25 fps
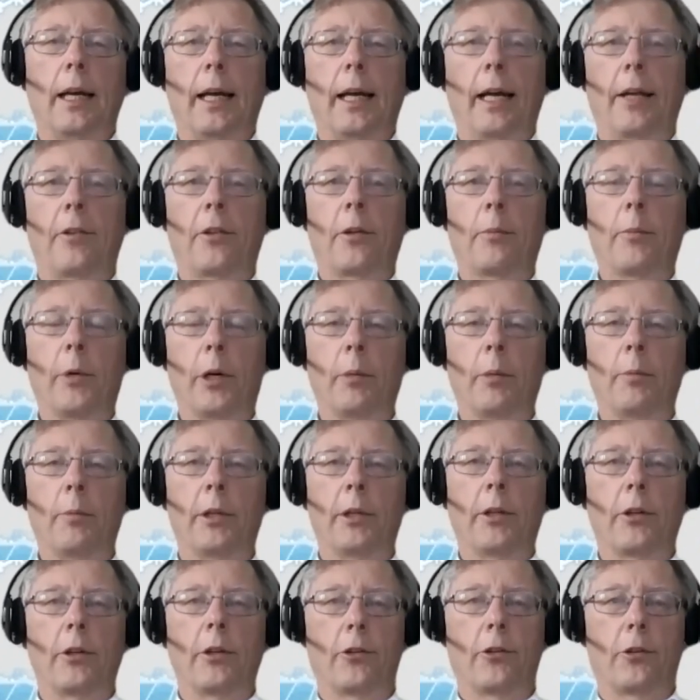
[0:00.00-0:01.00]
At the
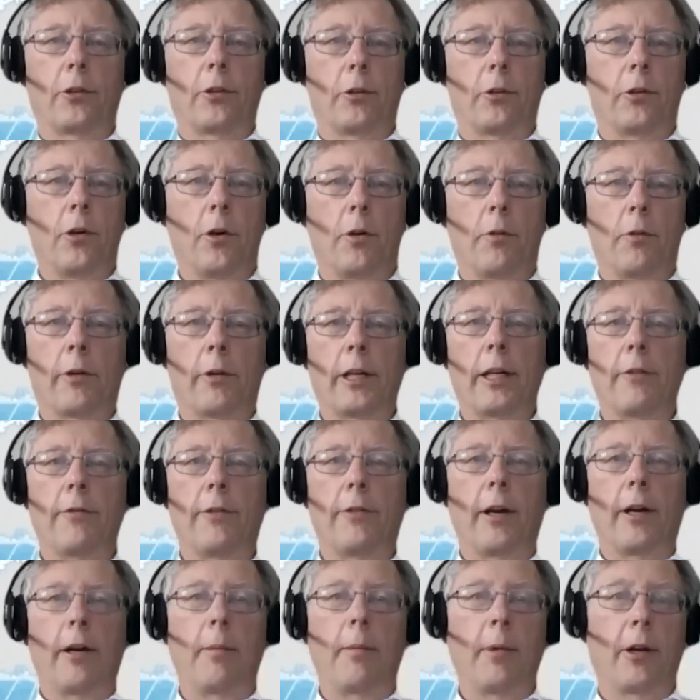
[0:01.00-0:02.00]
moment, there's not really
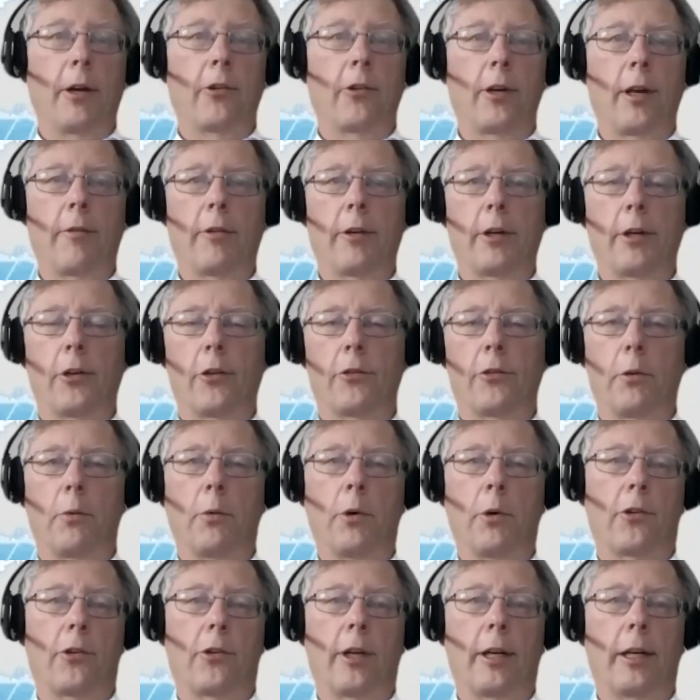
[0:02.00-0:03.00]
very much evidence for
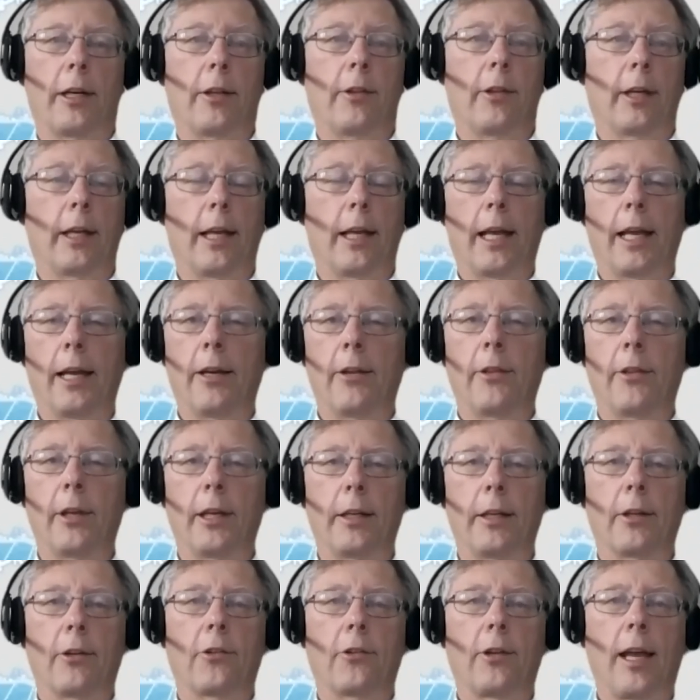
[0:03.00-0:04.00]
what's anything
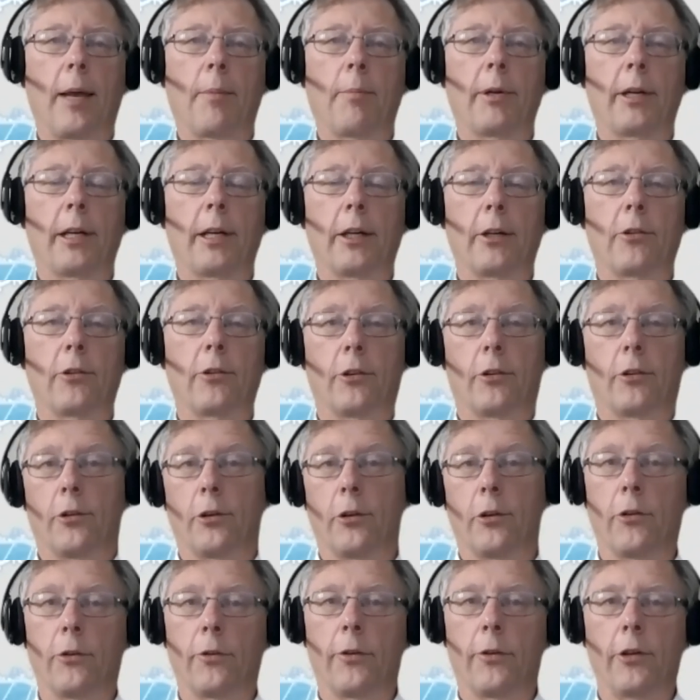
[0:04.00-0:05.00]
that's happening
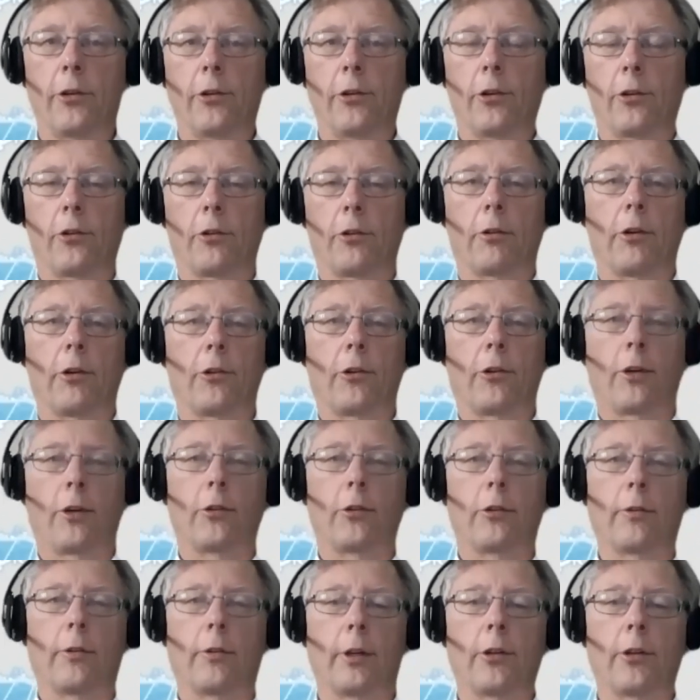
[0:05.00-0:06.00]
to toothfish as a
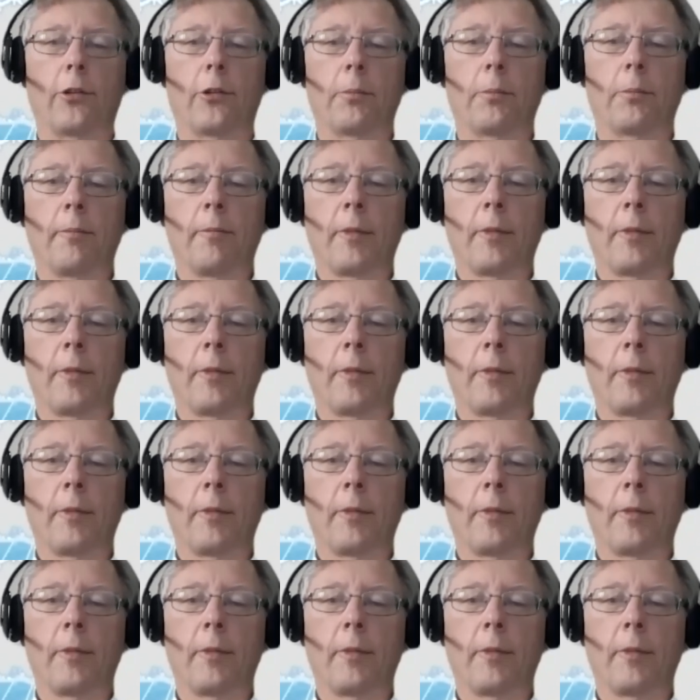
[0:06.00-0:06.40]
result of this.